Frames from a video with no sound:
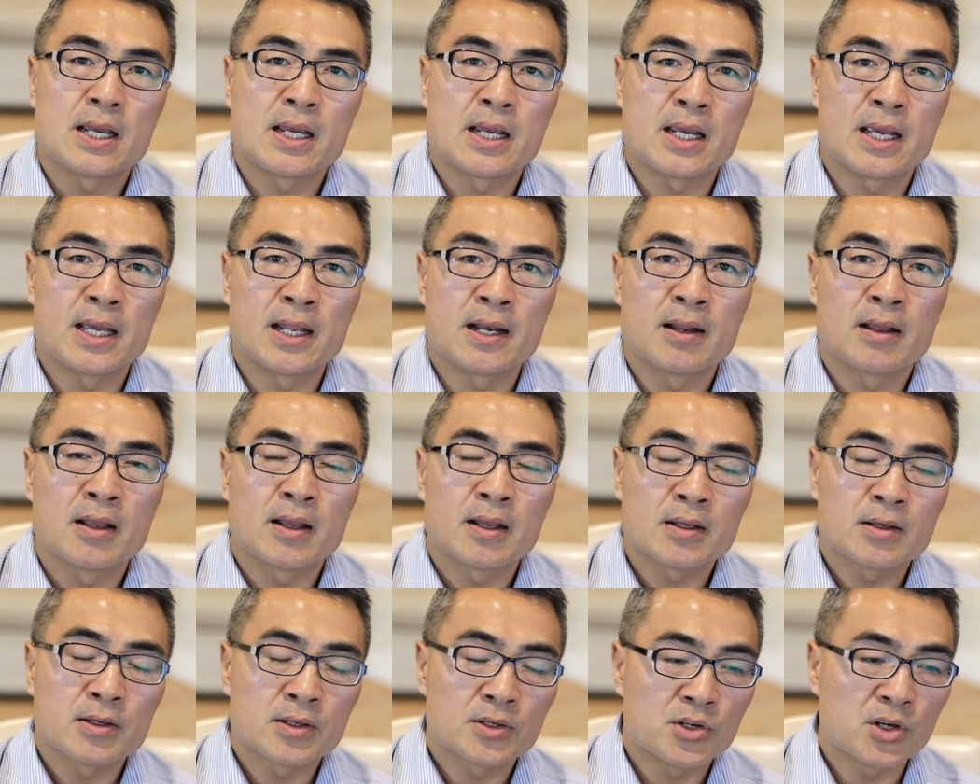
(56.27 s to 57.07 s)
And
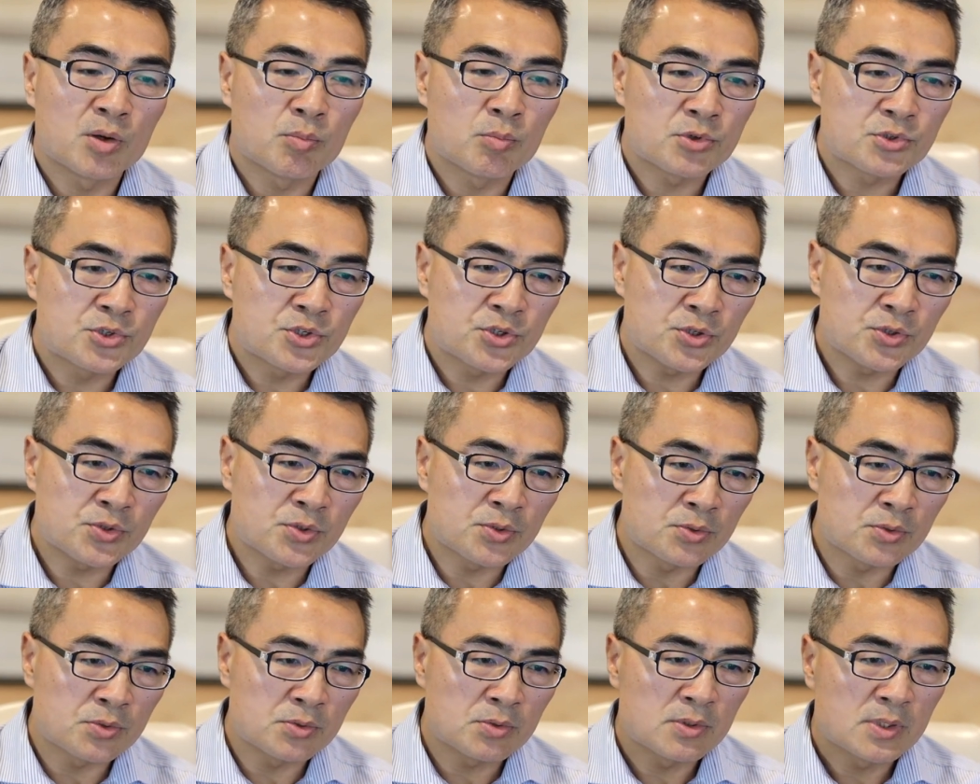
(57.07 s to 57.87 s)
number
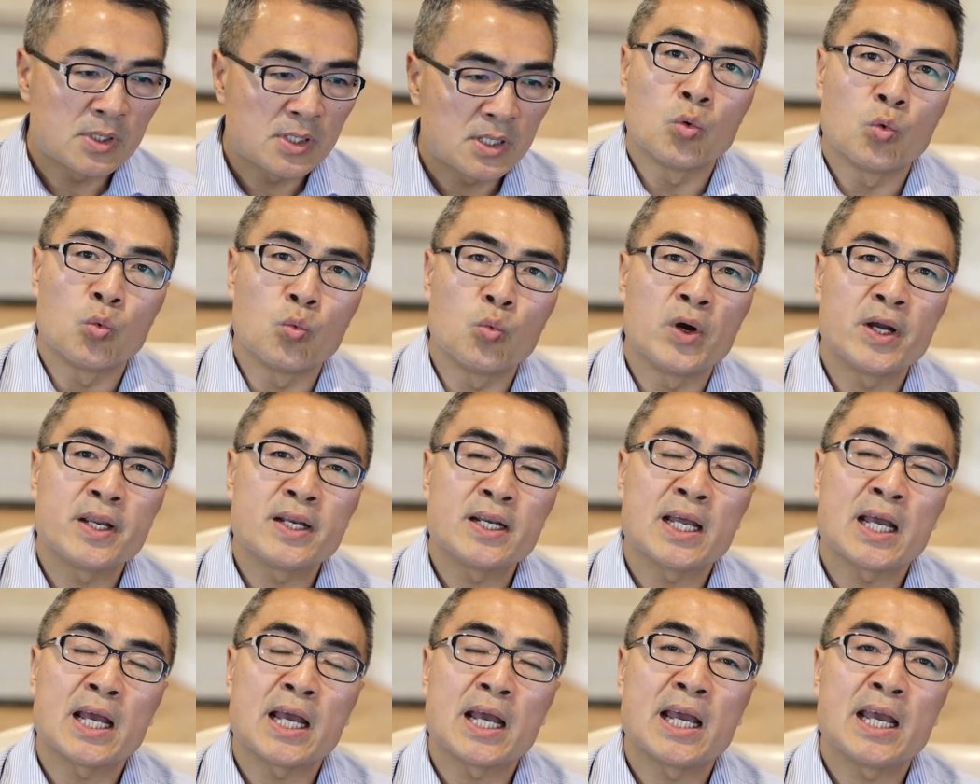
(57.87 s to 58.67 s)
two,
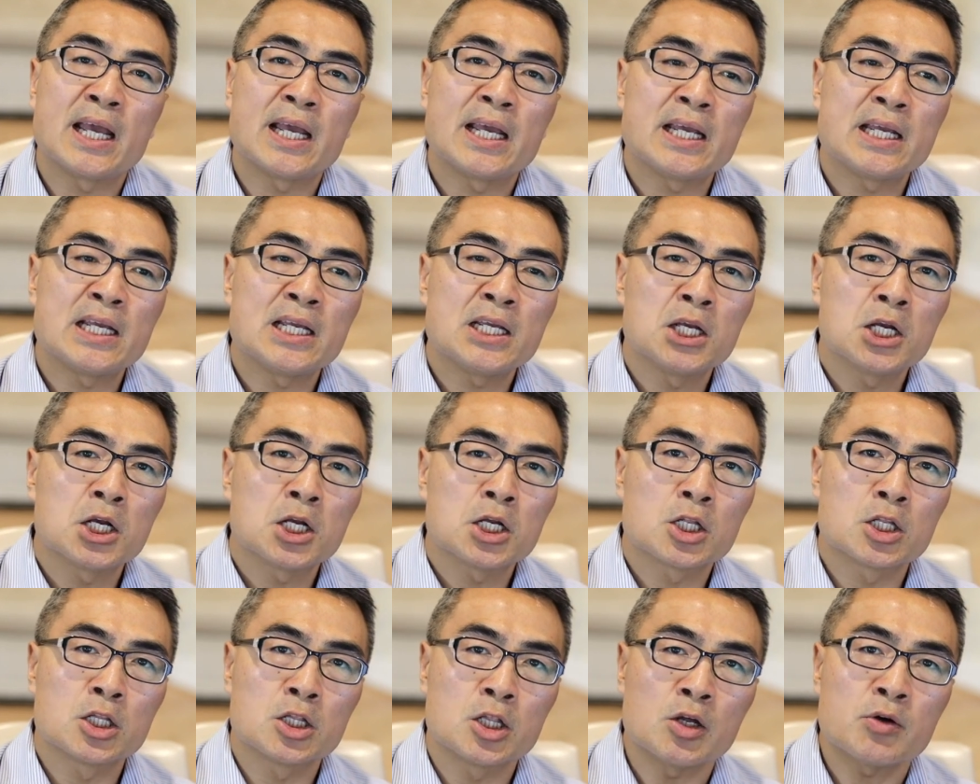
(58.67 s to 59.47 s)
when a
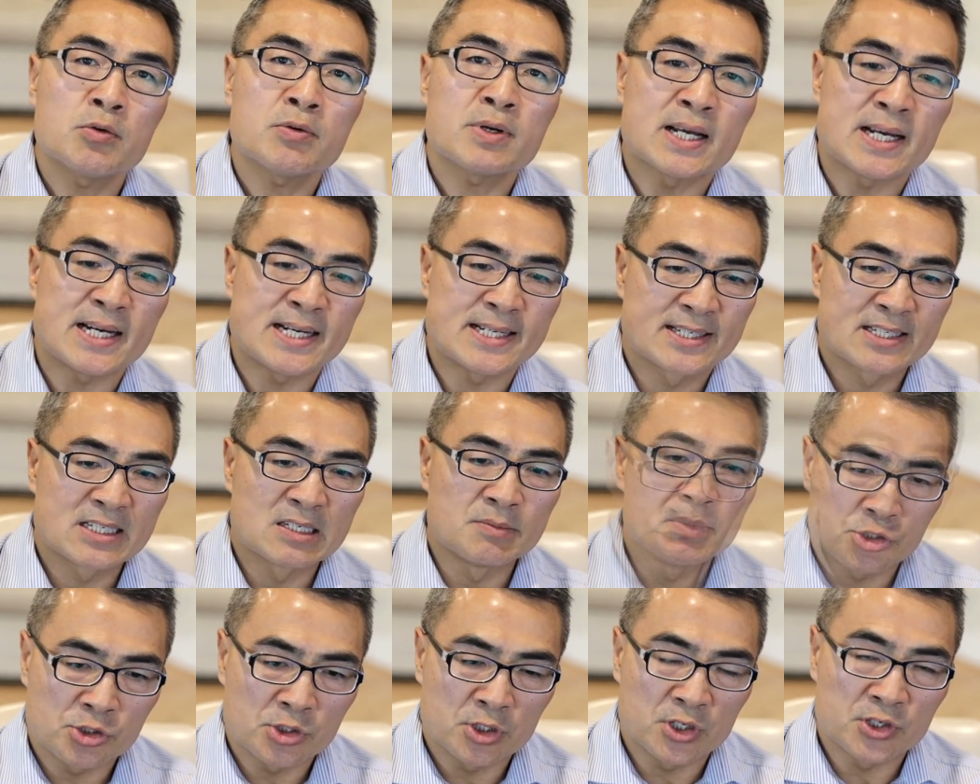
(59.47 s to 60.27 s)
loan
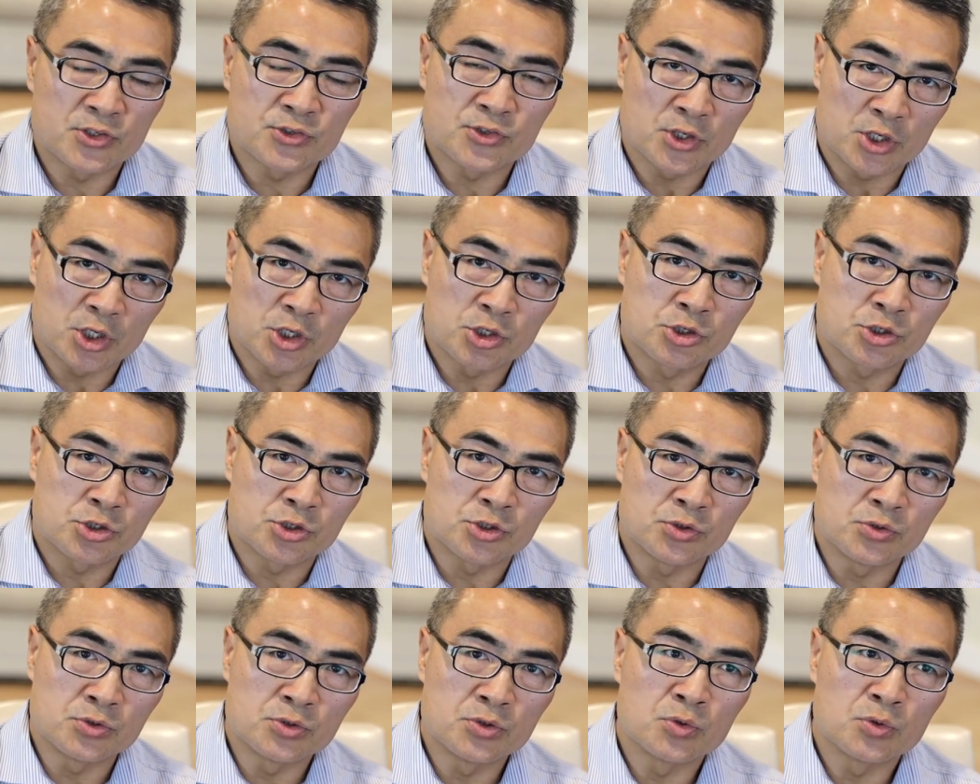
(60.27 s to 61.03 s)
estimate is issued